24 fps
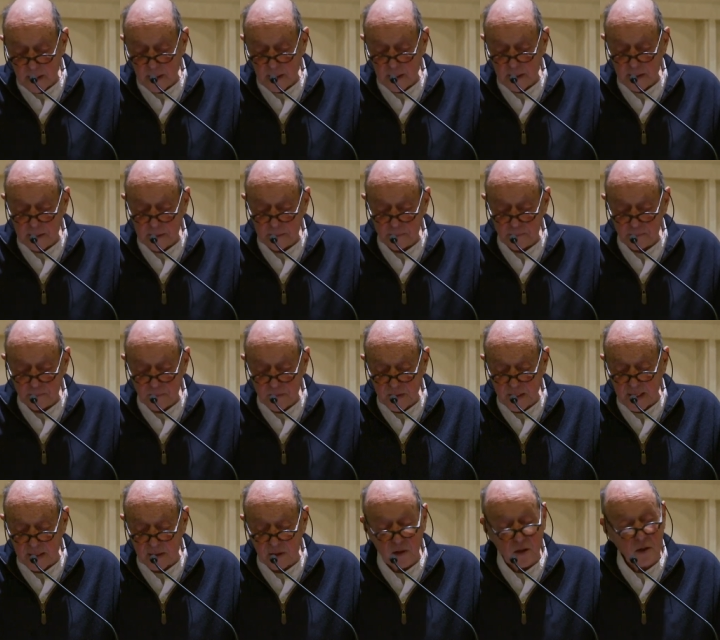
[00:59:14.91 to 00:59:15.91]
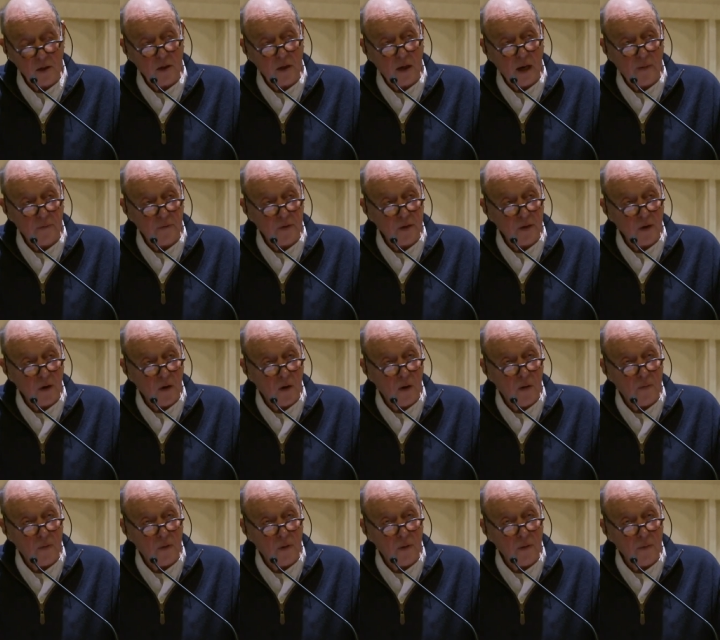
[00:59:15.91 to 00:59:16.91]
um, that covered
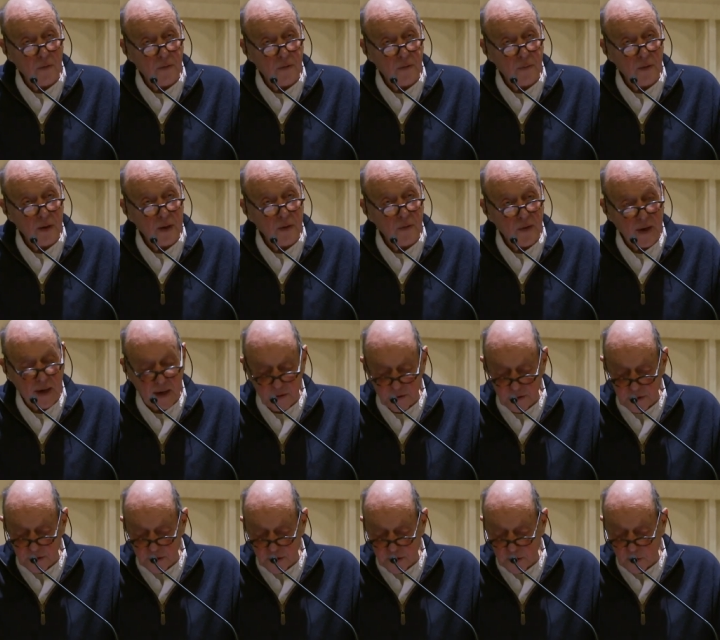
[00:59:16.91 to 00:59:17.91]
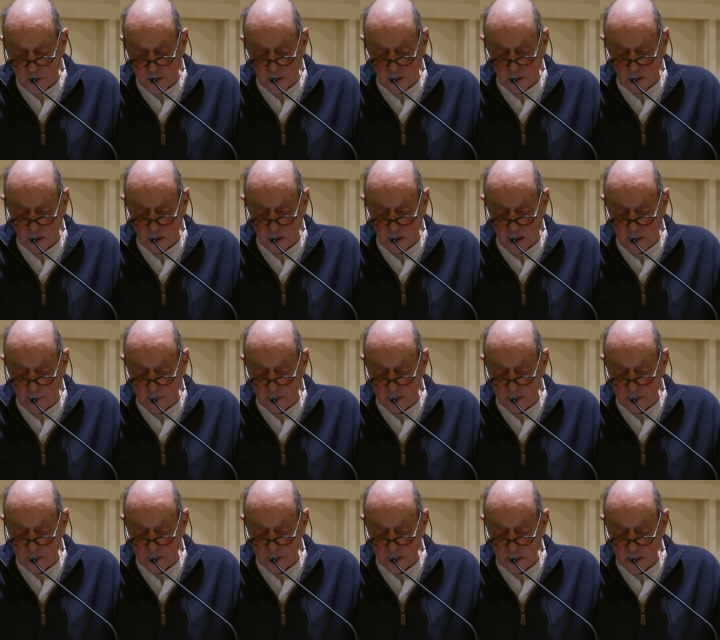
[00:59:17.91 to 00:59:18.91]
over 3,000 square
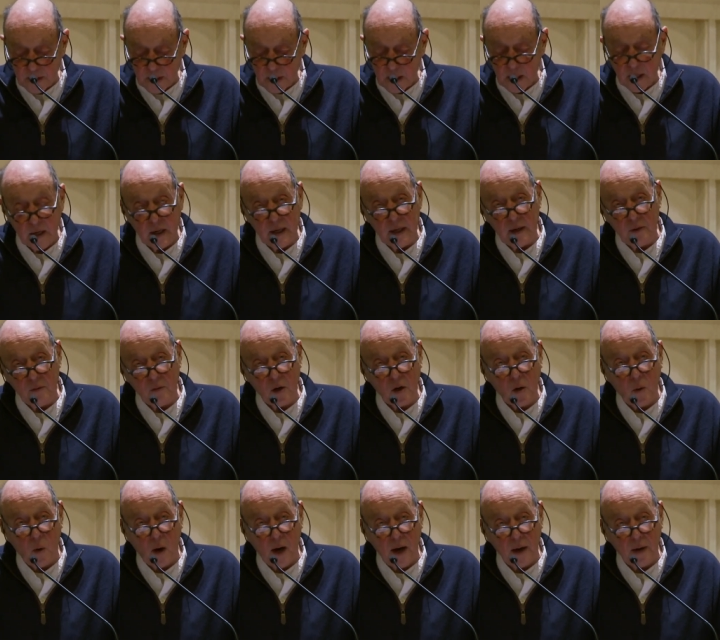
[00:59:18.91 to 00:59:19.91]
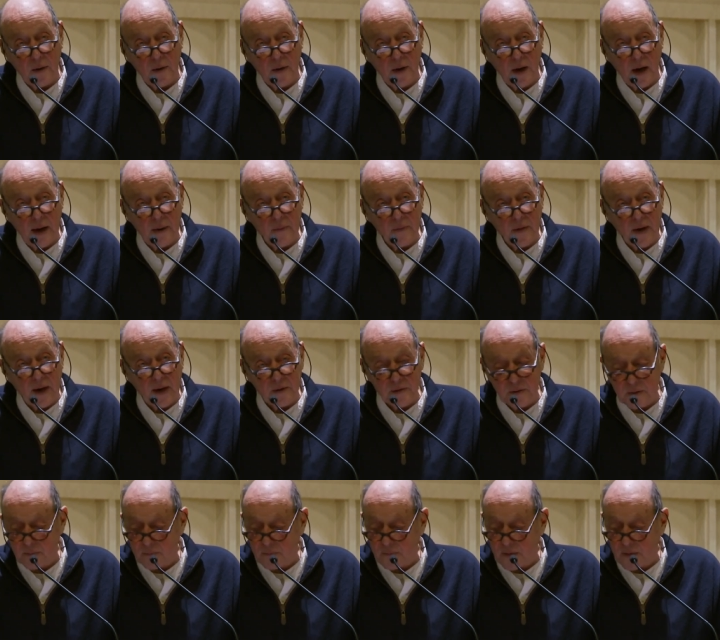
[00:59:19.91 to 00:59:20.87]
kilometers. and required 9,000